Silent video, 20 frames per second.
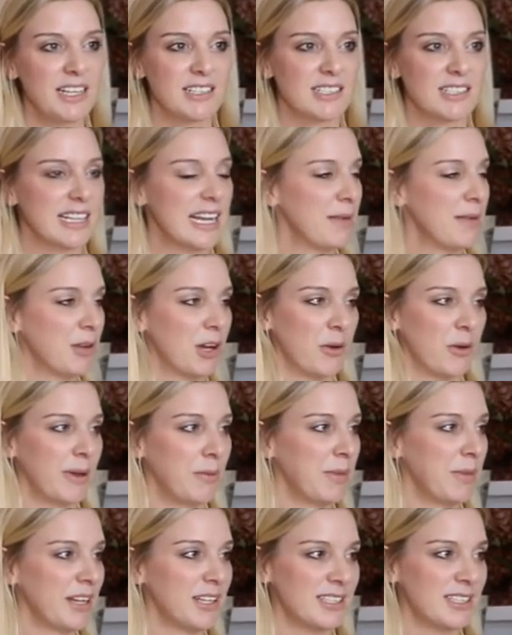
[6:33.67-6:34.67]
just keep
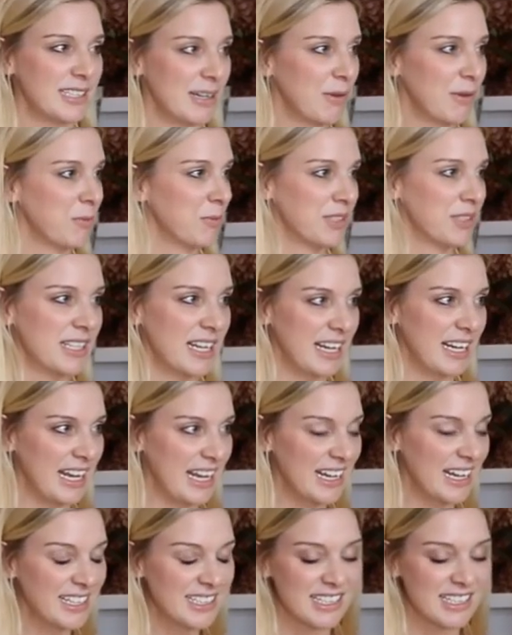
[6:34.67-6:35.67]
going, because yeah. someone will say
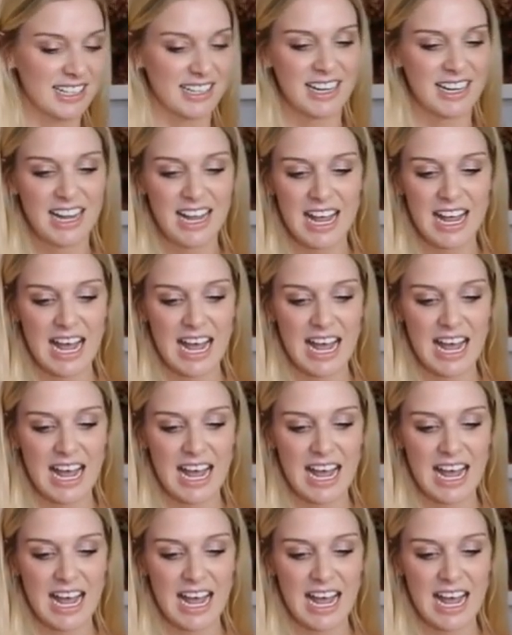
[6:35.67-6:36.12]
yes. And, mm.